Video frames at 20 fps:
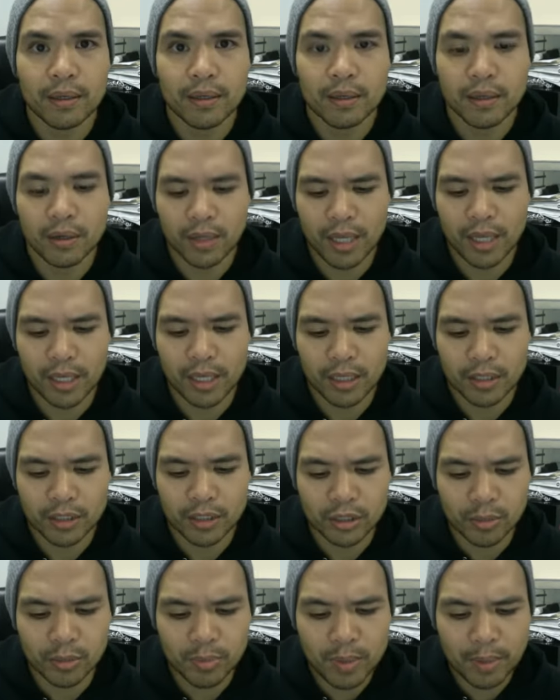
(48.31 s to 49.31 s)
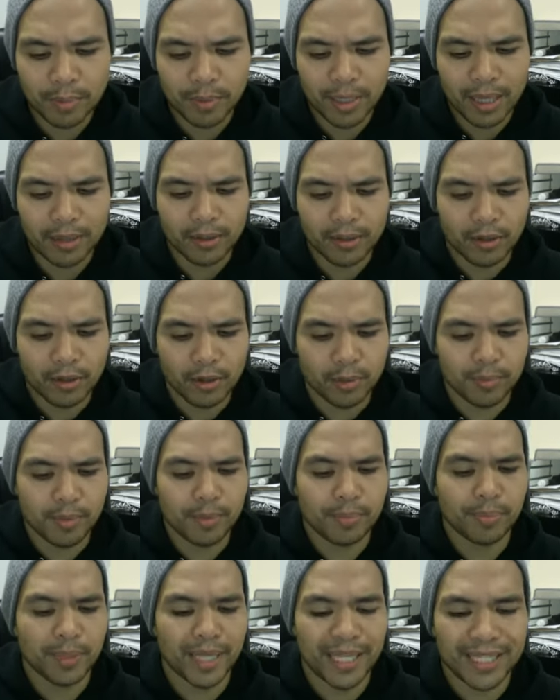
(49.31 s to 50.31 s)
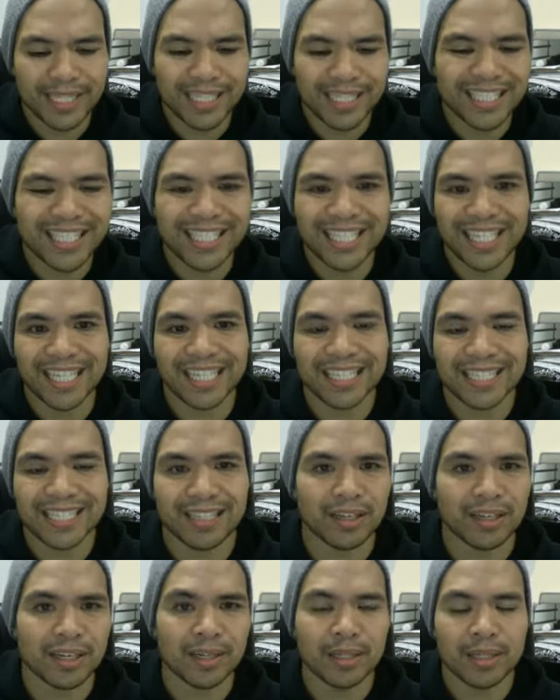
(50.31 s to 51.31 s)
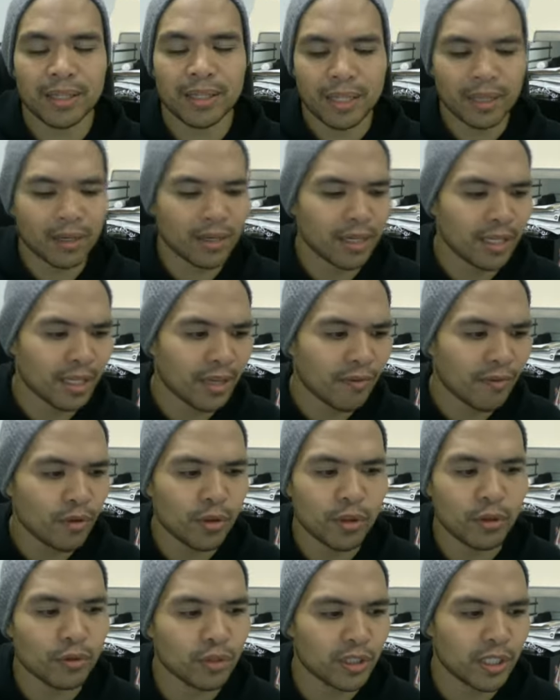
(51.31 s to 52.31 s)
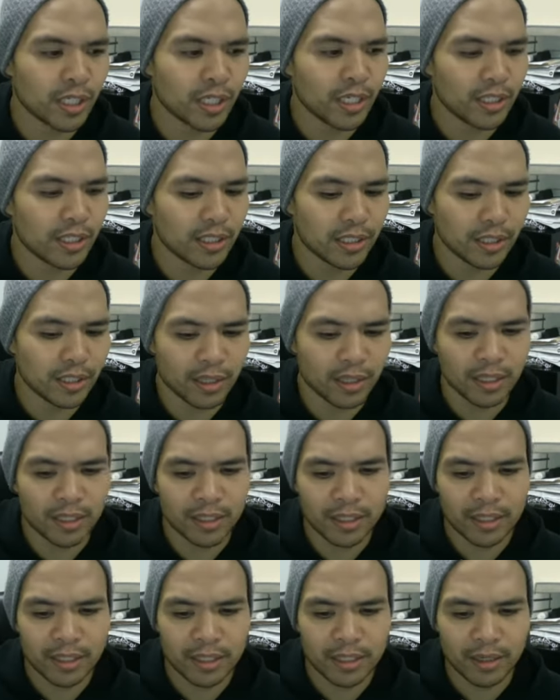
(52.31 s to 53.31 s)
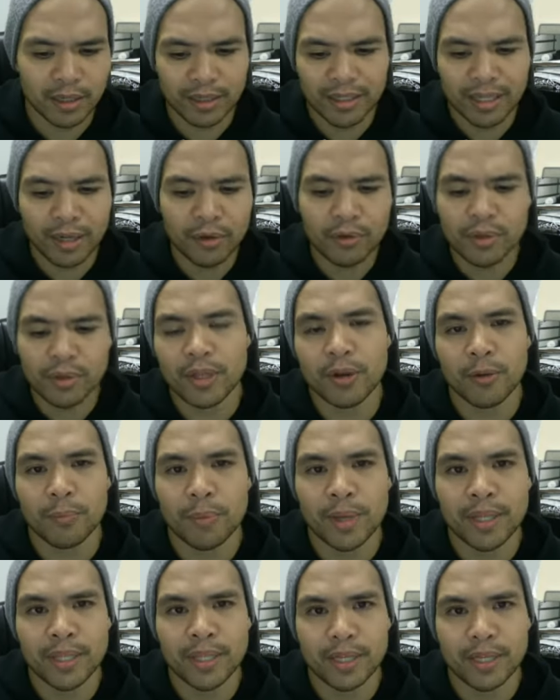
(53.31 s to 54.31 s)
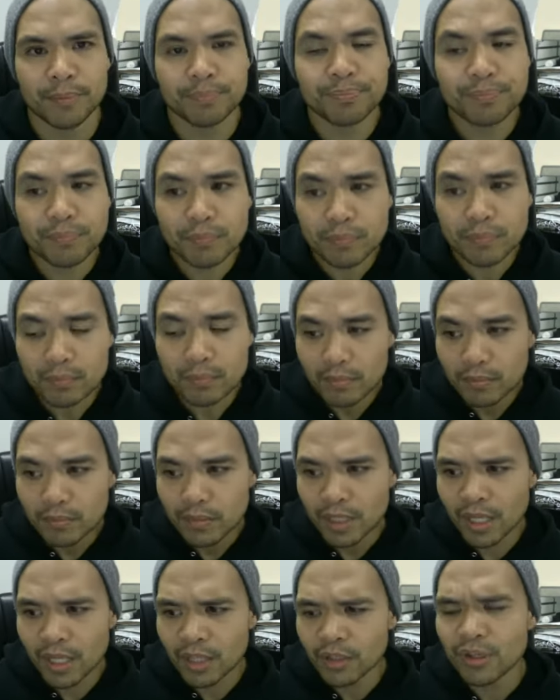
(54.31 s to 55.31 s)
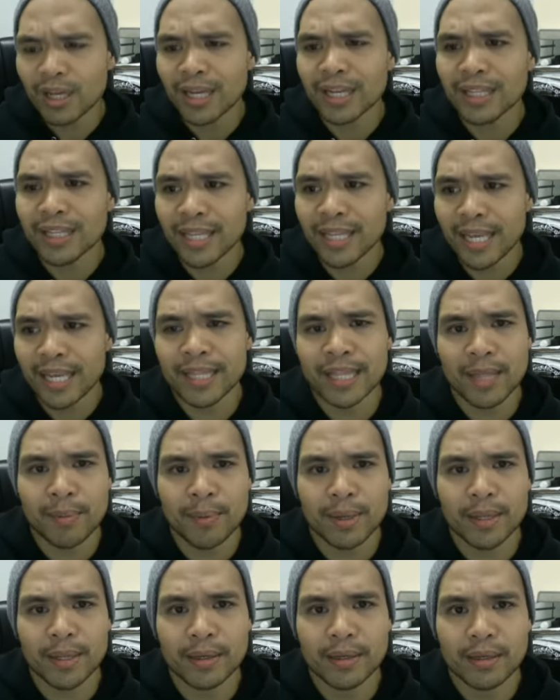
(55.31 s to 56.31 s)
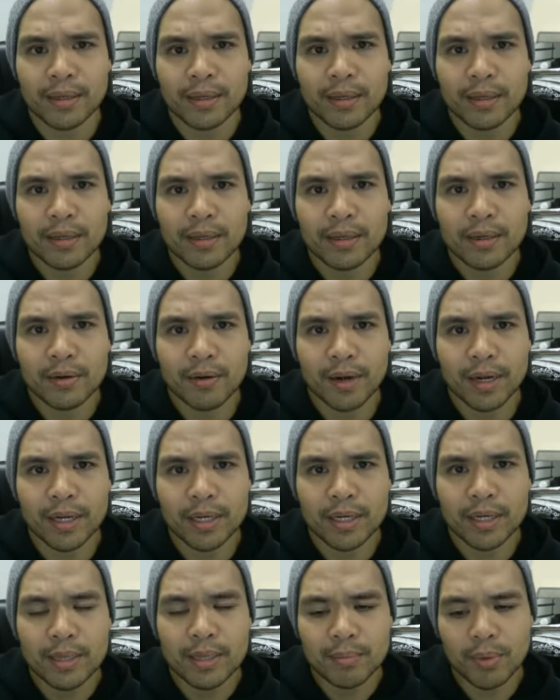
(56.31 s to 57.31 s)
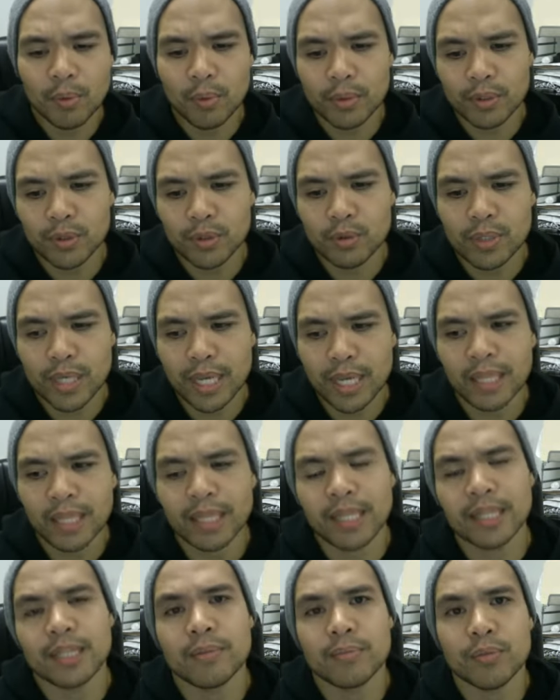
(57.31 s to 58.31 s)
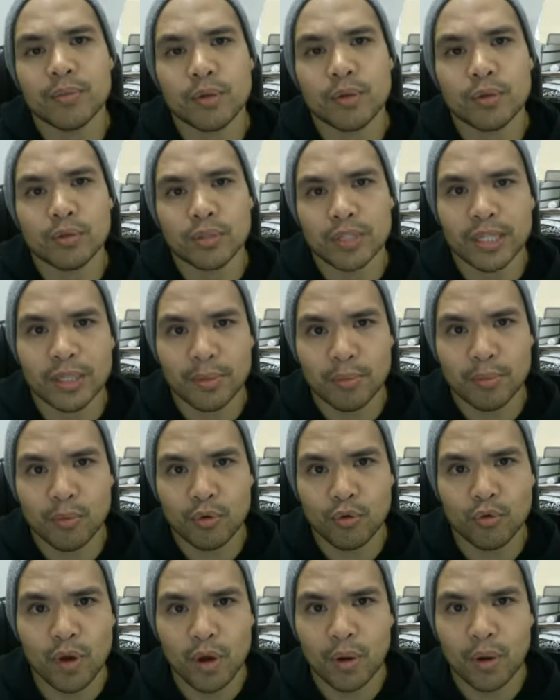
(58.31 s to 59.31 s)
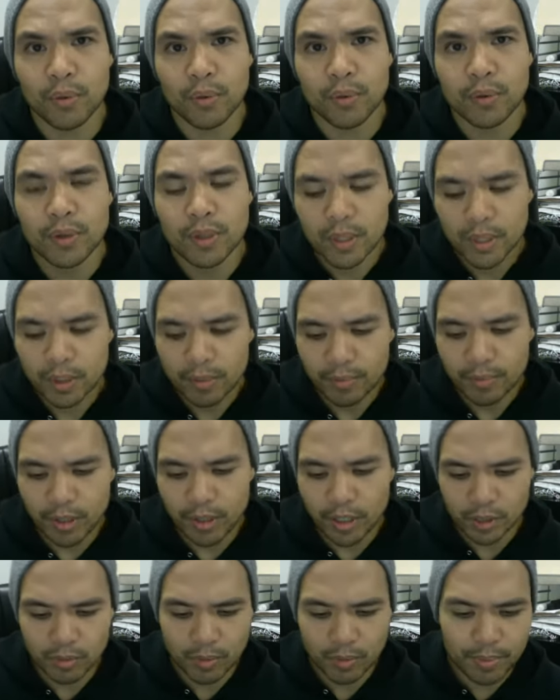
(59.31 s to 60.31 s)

Okay, because there's gonna be people out there that are gonna be planting seeds. They're gonna they're gonna give you those seeds. They're gonna they're gonna tell you their opinion, and you gotta take them in, right? But what you can't let them do is let them grow because when